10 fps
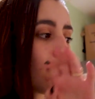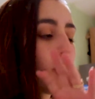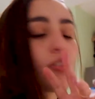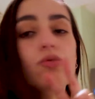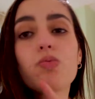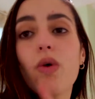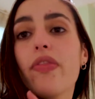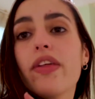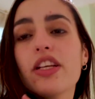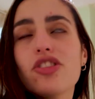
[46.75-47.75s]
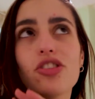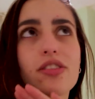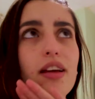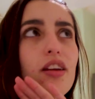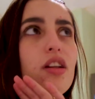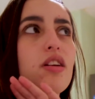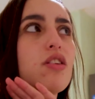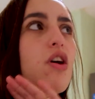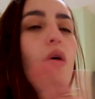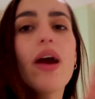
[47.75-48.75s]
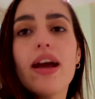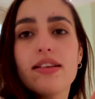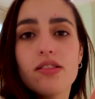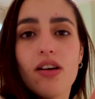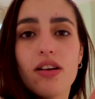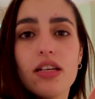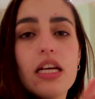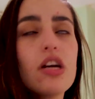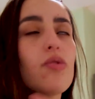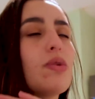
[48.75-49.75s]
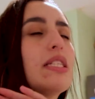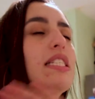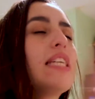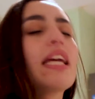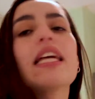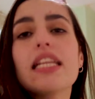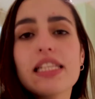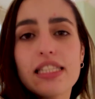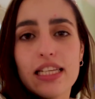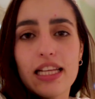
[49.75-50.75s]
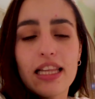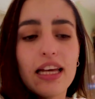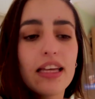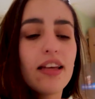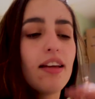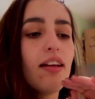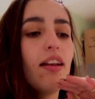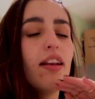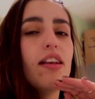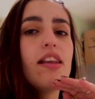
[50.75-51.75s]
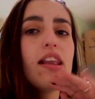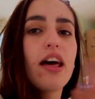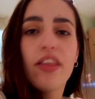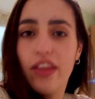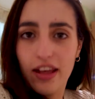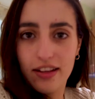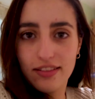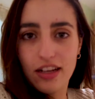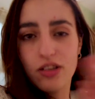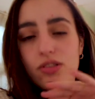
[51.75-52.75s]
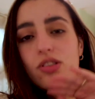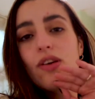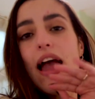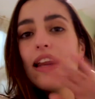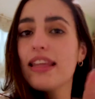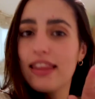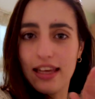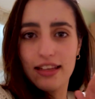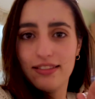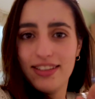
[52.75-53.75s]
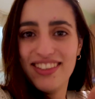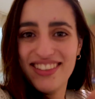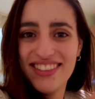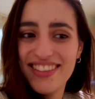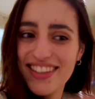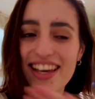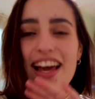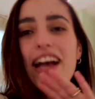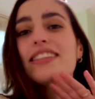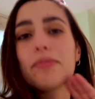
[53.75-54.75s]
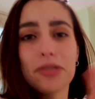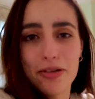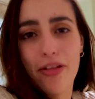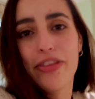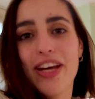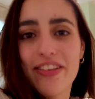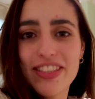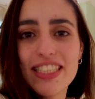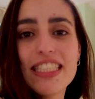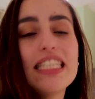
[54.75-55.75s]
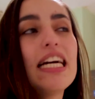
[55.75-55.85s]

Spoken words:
There's one that is just like no hands-on, ridiculously like nothing. I don't do anything except turn on the oven,